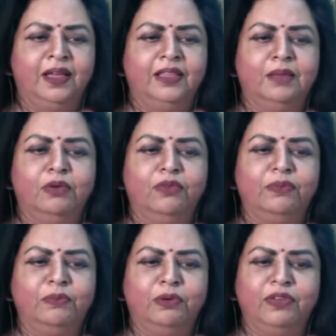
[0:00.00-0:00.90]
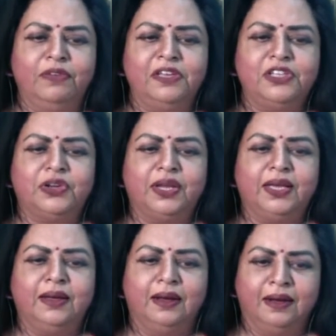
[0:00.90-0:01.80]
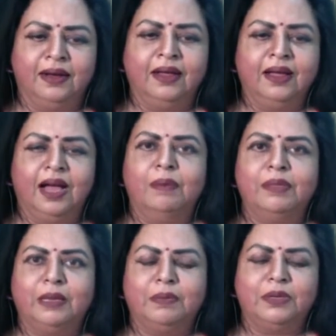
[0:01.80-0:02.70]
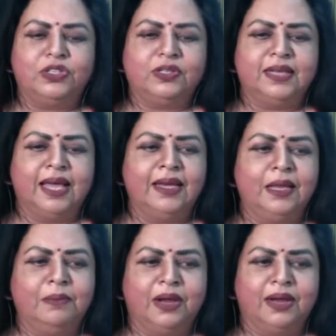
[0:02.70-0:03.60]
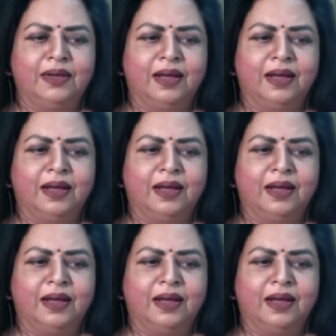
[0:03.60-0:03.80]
The movie featuring her, Amitabh Bachchan, and Imran